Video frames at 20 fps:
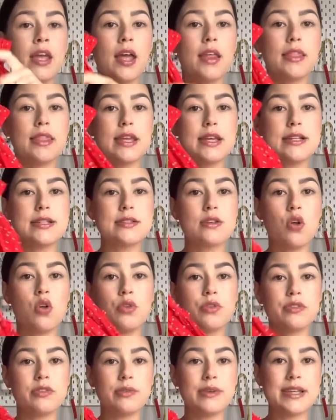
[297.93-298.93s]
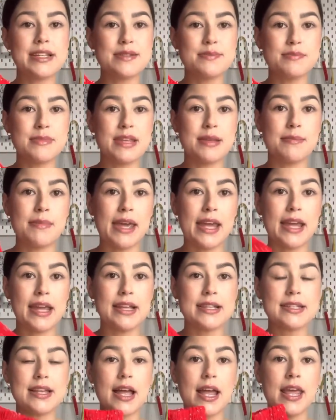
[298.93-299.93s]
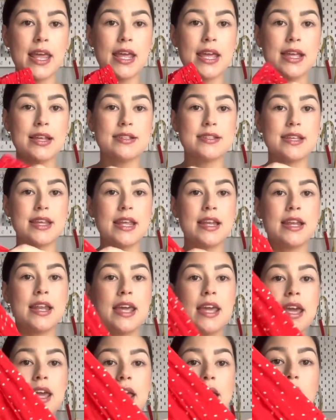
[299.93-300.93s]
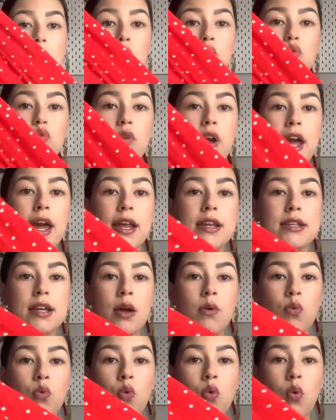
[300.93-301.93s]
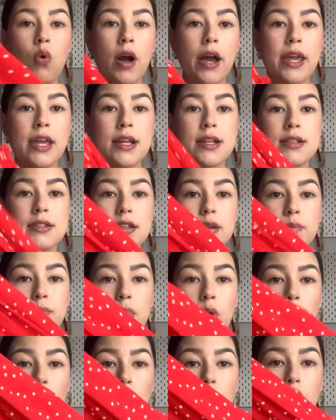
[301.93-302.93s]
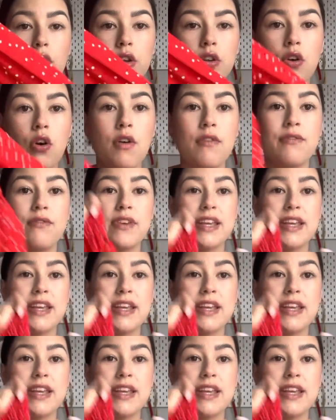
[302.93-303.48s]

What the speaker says: This also is me made. It is in a red and white polka dot